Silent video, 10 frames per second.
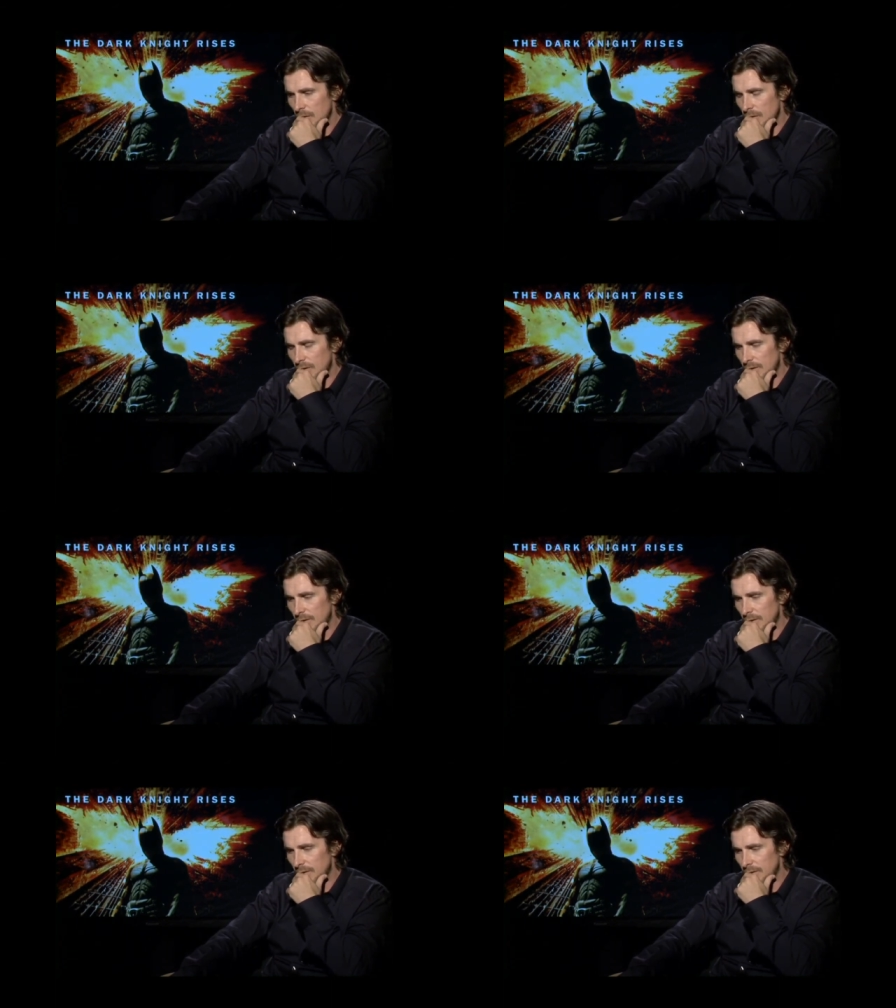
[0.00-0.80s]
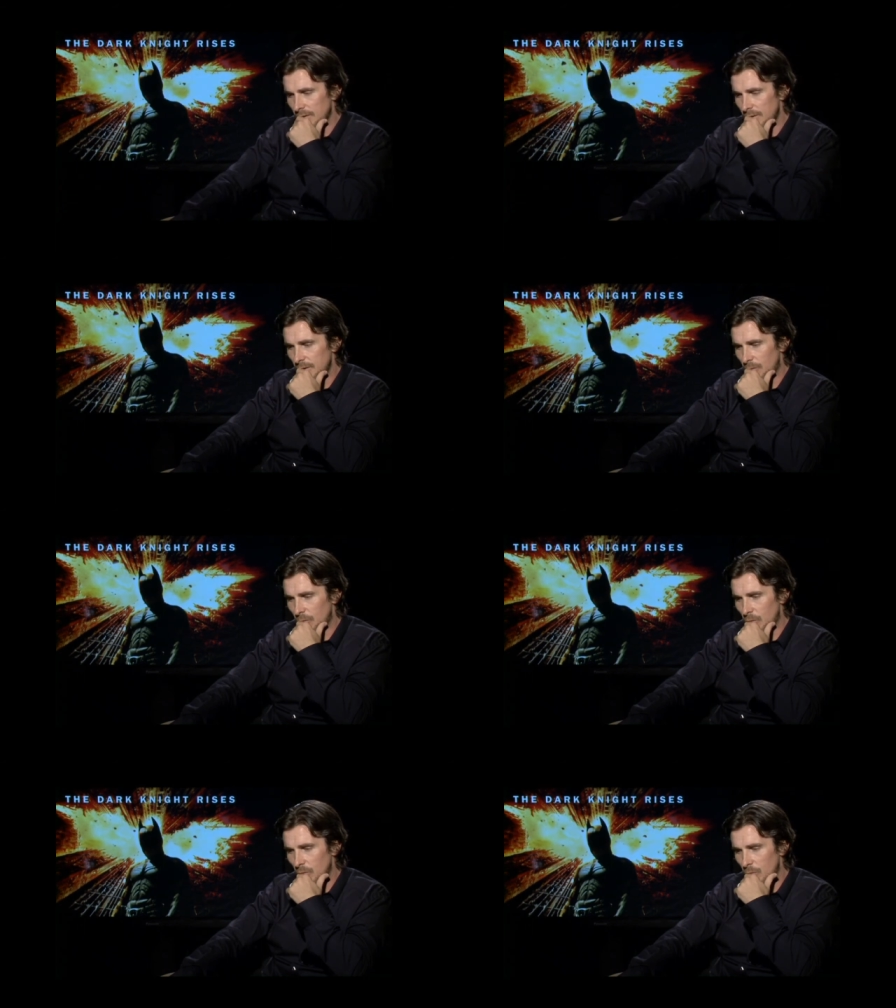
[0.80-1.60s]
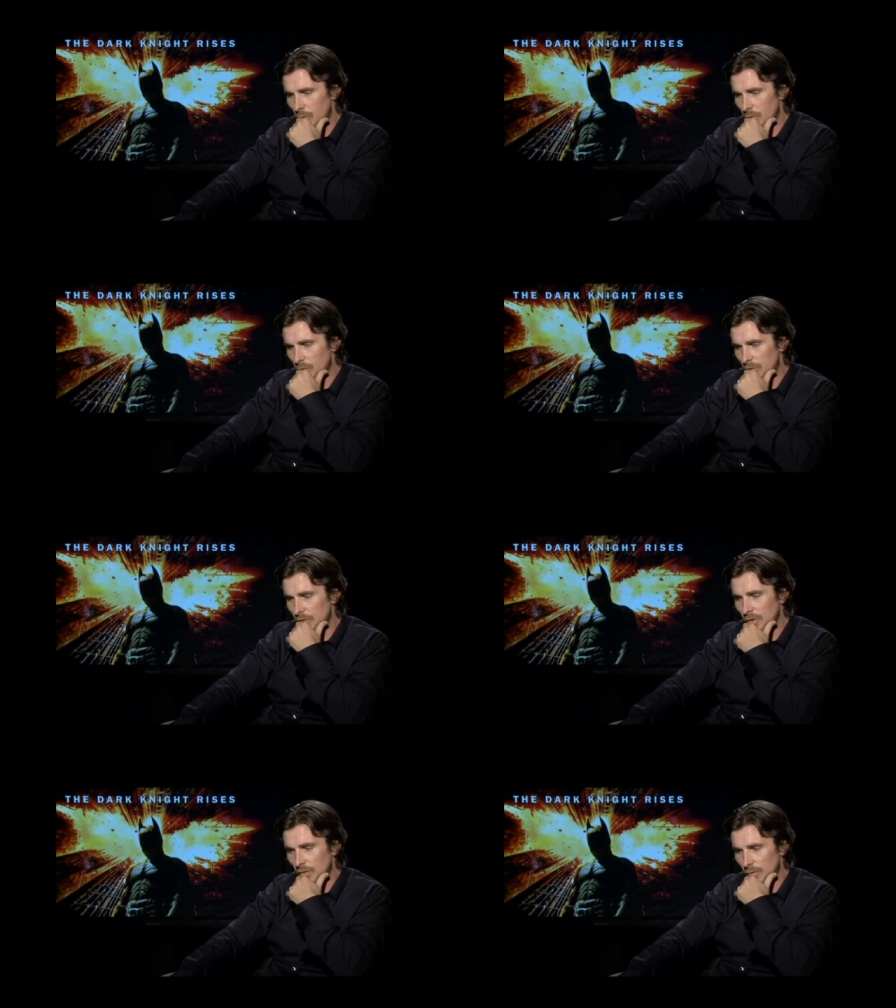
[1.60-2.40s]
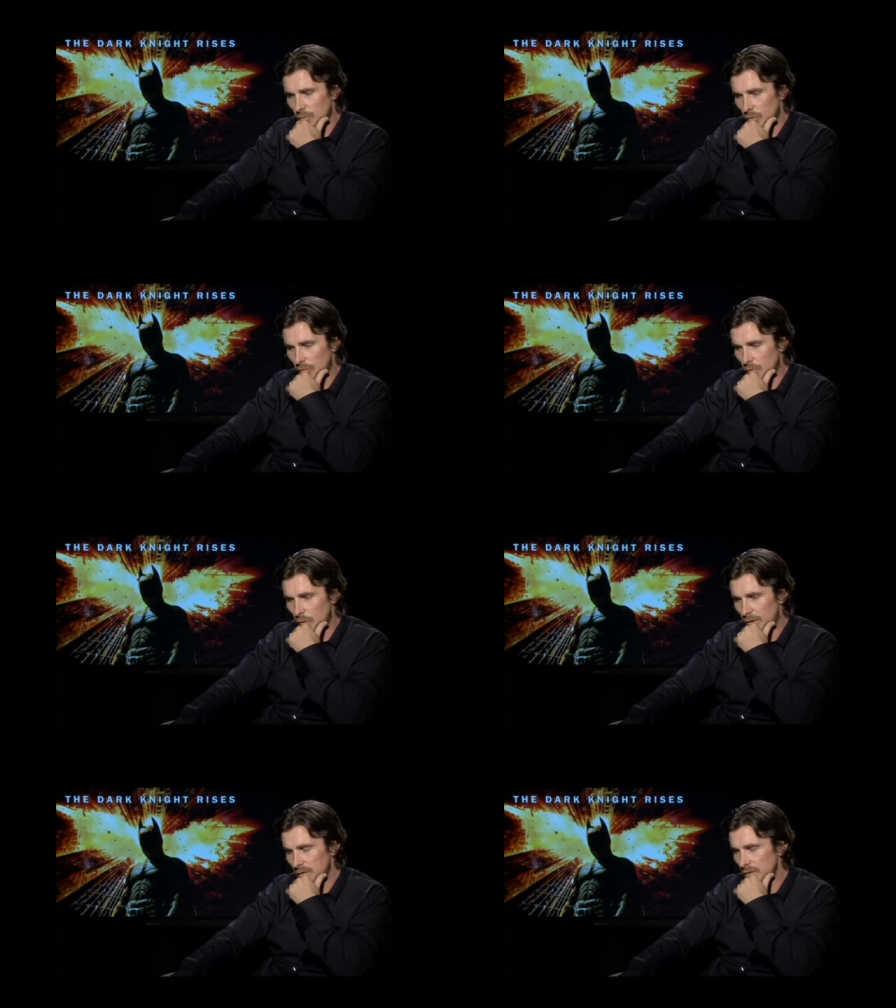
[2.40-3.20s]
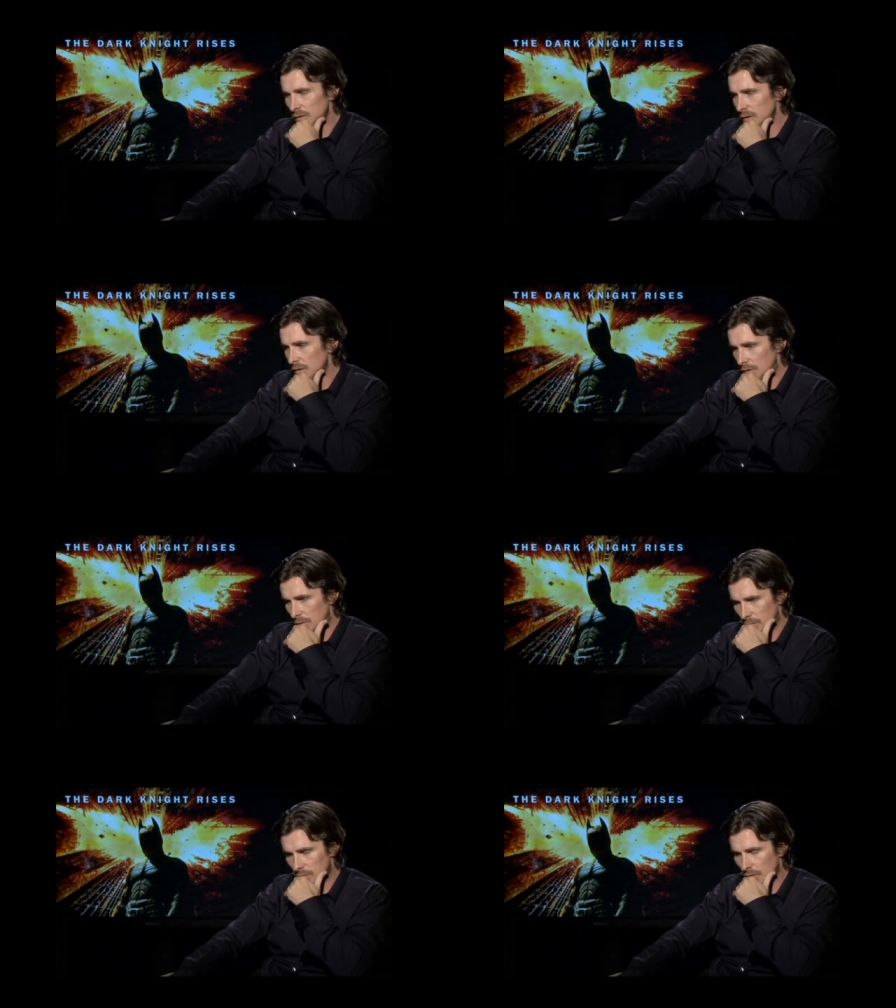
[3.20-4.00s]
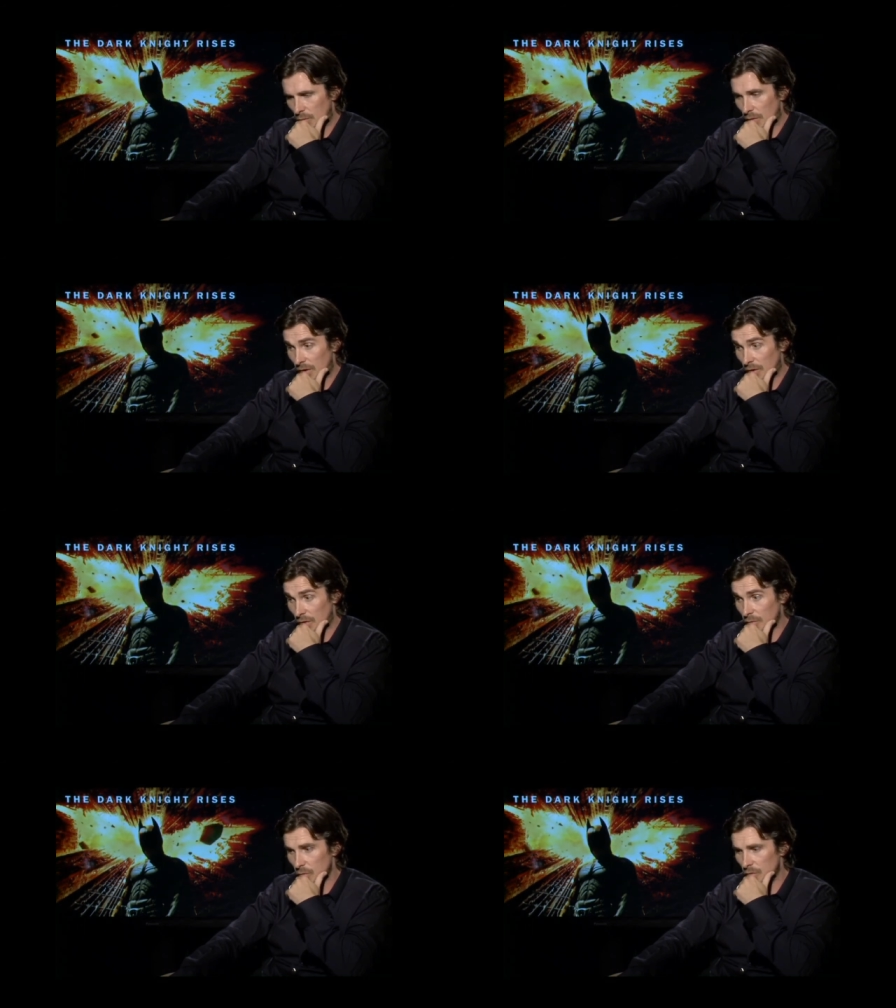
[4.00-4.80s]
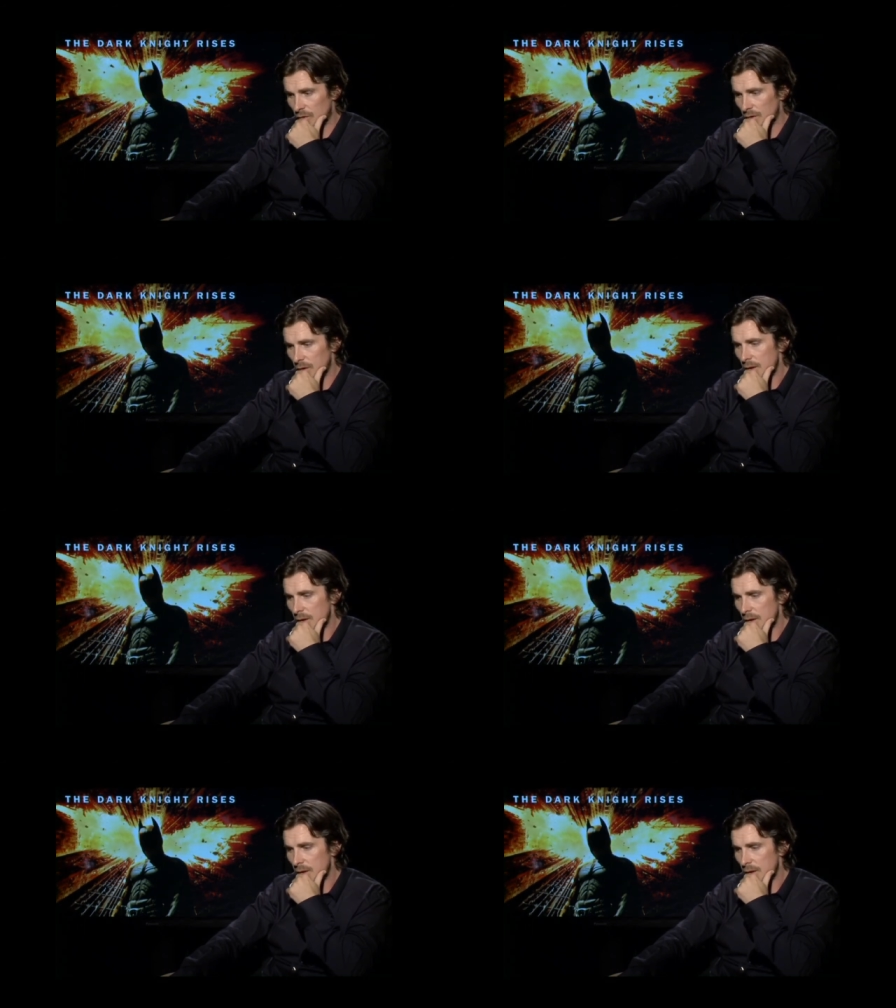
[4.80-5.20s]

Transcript: he, you know, when we, when we return to Bruce Wayne um, at the beginning of this movie.